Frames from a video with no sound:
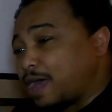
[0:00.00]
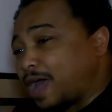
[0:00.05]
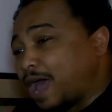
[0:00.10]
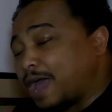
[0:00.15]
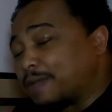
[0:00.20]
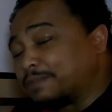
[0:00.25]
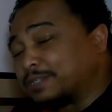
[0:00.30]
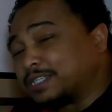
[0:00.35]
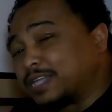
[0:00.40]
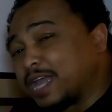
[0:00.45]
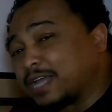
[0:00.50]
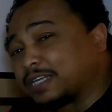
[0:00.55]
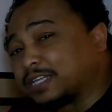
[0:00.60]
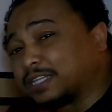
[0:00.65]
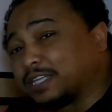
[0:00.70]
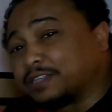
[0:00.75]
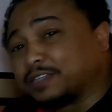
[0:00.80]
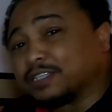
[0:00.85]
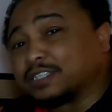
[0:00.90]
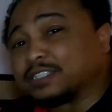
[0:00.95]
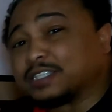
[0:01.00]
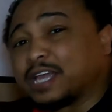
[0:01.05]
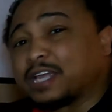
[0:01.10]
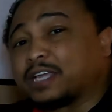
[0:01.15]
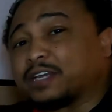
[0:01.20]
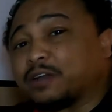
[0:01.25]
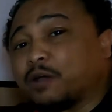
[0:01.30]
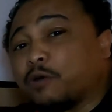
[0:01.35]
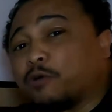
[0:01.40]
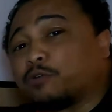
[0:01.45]
I'm technically the
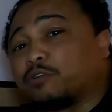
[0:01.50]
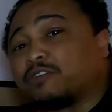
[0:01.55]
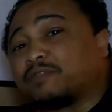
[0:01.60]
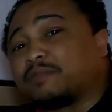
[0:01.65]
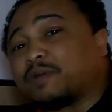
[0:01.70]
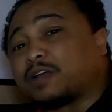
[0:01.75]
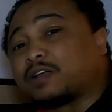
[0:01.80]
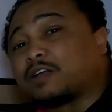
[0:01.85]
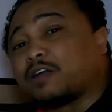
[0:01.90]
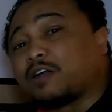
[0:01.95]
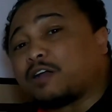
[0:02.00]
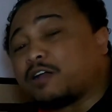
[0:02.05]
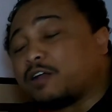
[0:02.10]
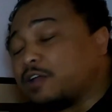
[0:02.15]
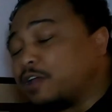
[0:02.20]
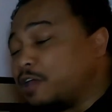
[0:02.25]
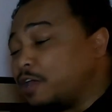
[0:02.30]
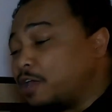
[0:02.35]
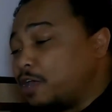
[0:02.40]
second owner of my car,